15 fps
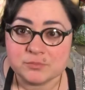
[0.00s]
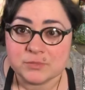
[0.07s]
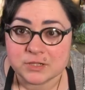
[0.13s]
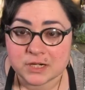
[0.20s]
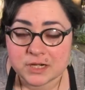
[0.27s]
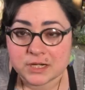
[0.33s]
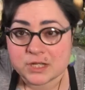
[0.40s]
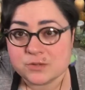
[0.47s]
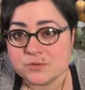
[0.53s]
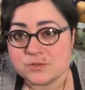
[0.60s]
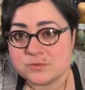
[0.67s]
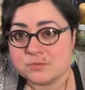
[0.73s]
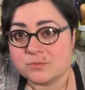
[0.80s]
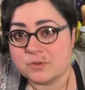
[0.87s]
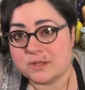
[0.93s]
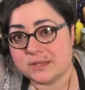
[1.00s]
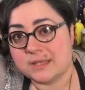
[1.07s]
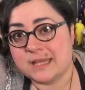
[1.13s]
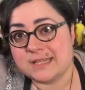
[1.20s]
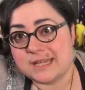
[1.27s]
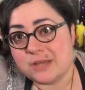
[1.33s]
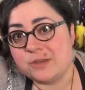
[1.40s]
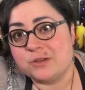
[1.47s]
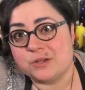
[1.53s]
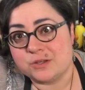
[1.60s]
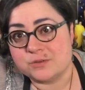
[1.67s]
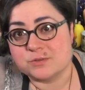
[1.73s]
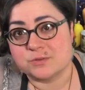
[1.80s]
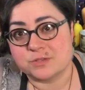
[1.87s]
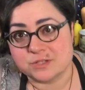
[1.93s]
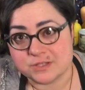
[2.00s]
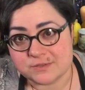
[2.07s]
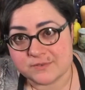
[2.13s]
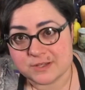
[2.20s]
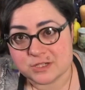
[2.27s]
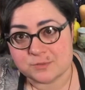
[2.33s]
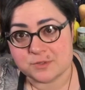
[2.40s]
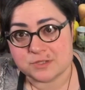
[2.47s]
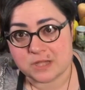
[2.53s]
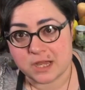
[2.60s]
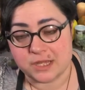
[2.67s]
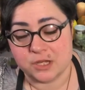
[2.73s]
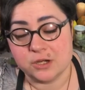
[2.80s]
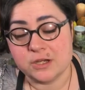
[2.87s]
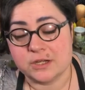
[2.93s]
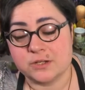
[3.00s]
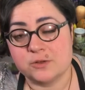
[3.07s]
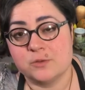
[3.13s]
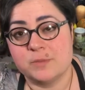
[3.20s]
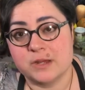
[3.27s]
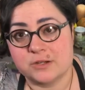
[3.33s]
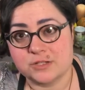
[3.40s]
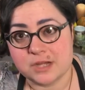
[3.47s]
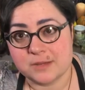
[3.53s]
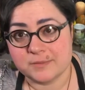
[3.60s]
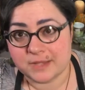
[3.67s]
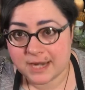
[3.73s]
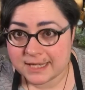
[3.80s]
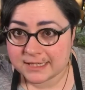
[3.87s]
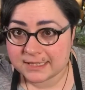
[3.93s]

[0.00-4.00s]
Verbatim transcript: you're gonna use what they tell you to use, which is vegetable stock. You're gonna do a better job than I